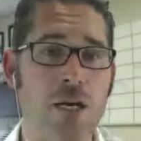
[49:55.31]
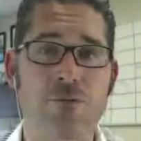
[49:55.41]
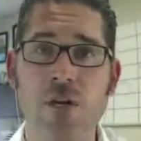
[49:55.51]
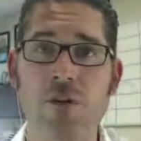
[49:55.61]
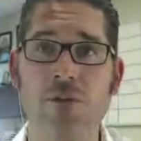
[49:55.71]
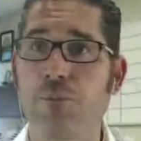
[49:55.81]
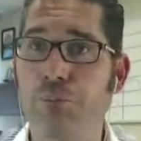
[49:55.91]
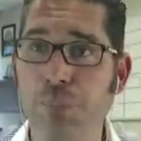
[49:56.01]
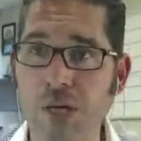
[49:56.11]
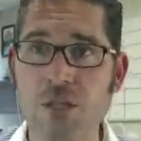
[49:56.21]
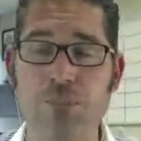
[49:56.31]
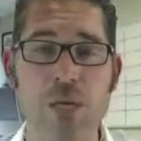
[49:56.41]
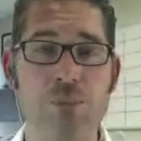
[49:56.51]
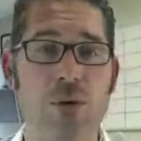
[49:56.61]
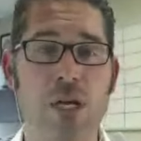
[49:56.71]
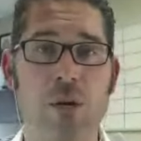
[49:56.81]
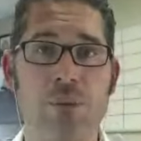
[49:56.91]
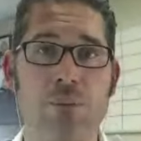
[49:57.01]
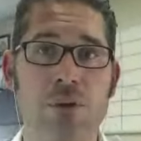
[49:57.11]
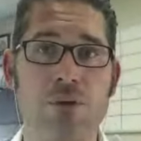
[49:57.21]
in front of a bunch of people and help them build